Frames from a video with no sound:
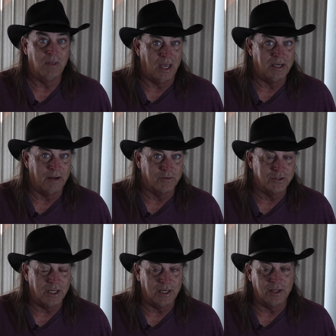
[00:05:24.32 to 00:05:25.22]
I never
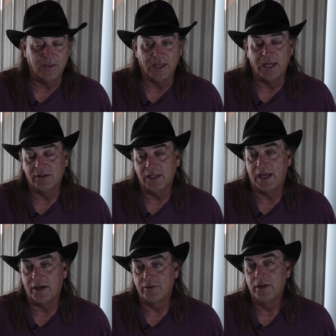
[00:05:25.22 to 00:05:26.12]
said anything out
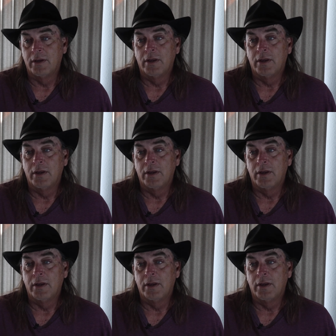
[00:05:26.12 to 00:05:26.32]
loud,